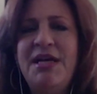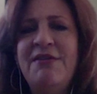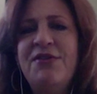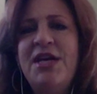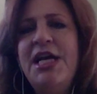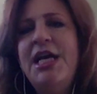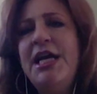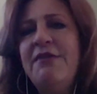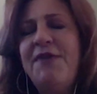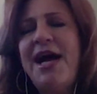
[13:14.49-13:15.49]
If
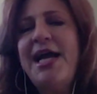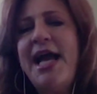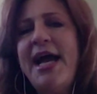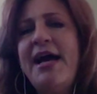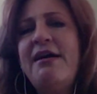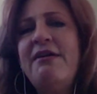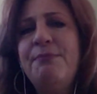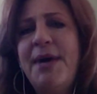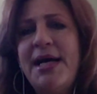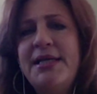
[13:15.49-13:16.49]
I have
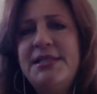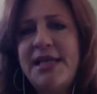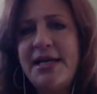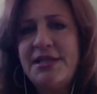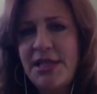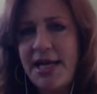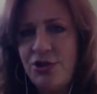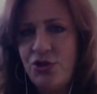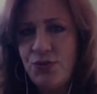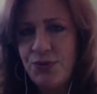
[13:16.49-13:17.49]
my set
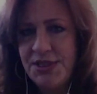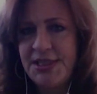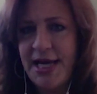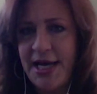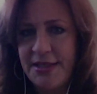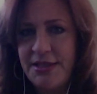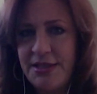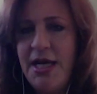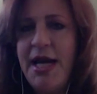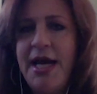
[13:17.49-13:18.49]
schedule set,
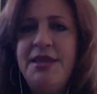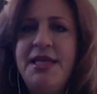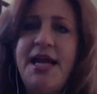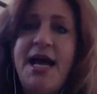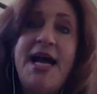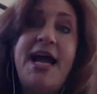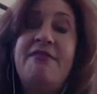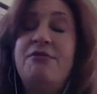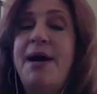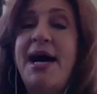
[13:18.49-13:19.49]
and then I
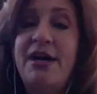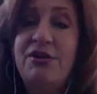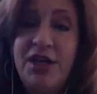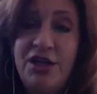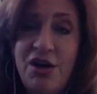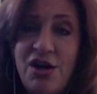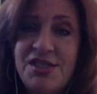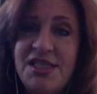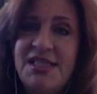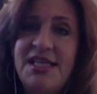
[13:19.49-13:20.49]
have a buyer that
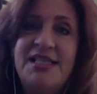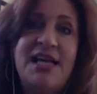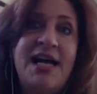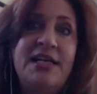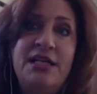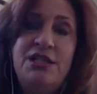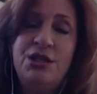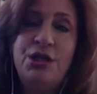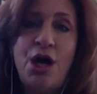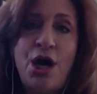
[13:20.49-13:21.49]
calls and says, I want
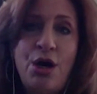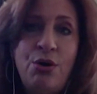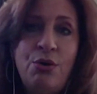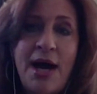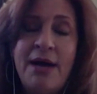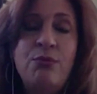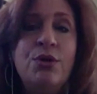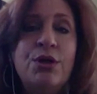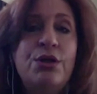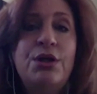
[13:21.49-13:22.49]

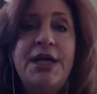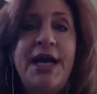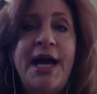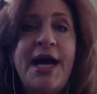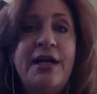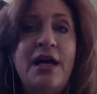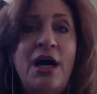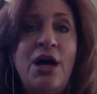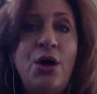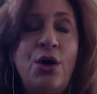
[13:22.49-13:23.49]
to look at a
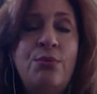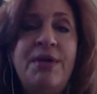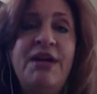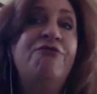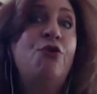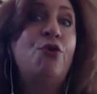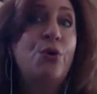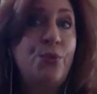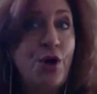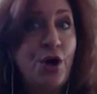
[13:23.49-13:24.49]
home in Fort
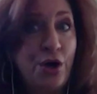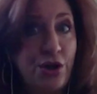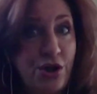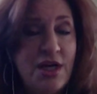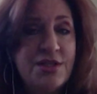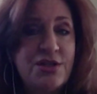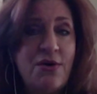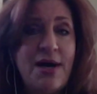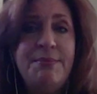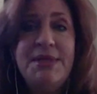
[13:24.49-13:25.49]
Worth.
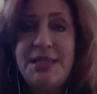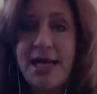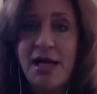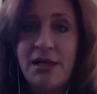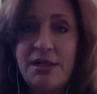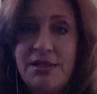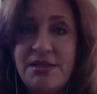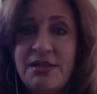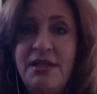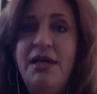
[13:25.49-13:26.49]
So I'm in
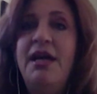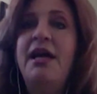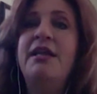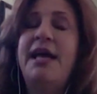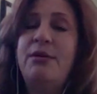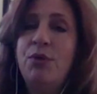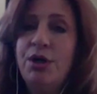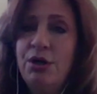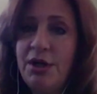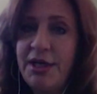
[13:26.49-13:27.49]
Dallas and they want
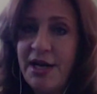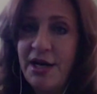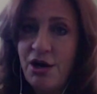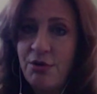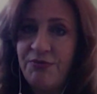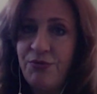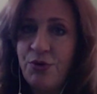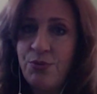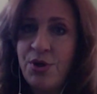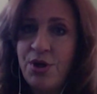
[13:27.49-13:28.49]
to look at a home in
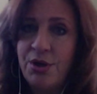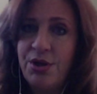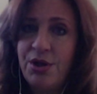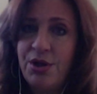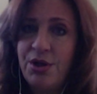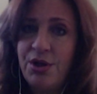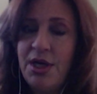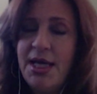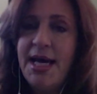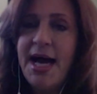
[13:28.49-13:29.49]
Fort Worth.
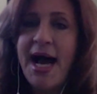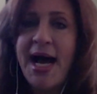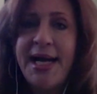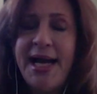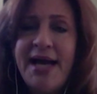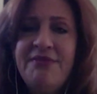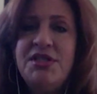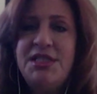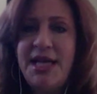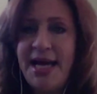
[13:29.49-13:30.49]
I have to
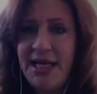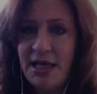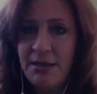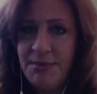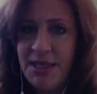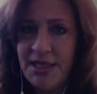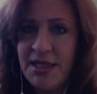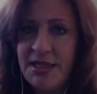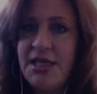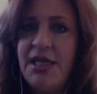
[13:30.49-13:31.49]
take a
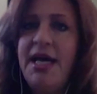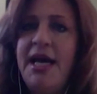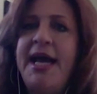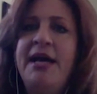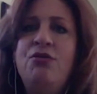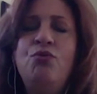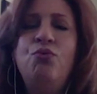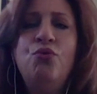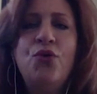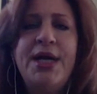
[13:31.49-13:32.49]
minute and
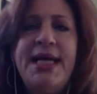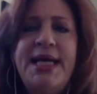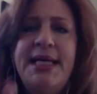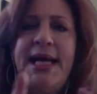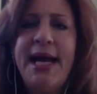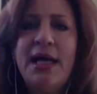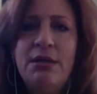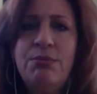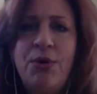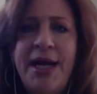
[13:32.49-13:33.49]

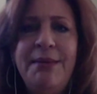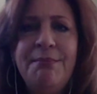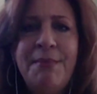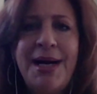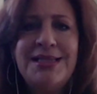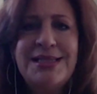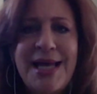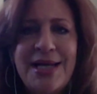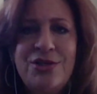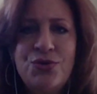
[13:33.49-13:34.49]
recalibrate my
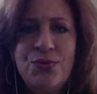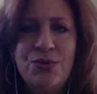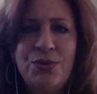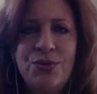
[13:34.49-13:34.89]
schedule.